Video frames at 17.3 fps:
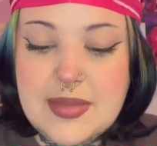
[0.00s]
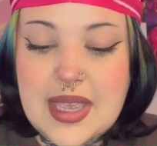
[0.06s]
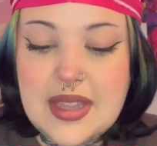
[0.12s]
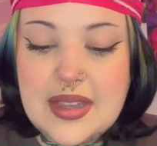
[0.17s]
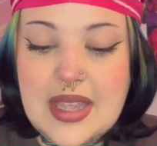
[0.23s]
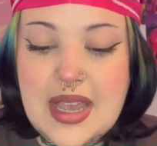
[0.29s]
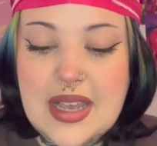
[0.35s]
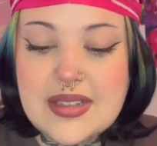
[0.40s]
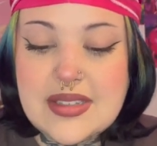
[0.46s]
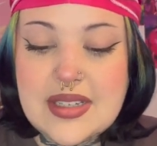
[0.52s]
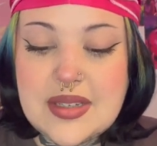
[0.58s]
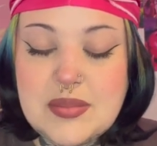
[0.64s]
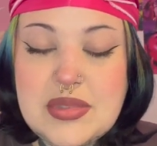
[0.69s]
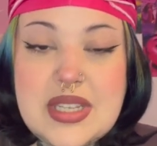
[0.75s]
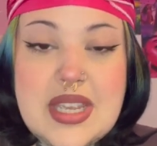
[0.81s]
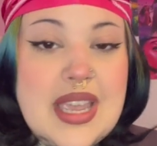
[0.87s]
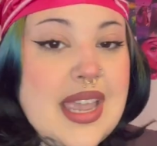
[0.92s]
may last
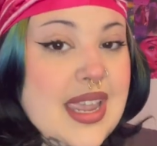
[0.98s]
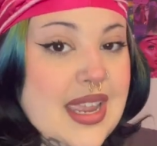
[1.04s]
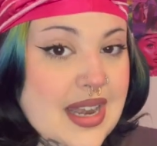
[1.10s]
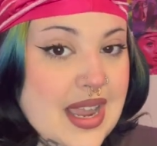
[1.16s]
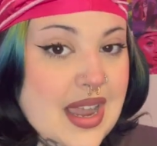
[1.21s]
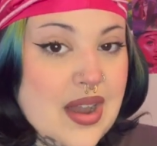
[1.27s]
up to 8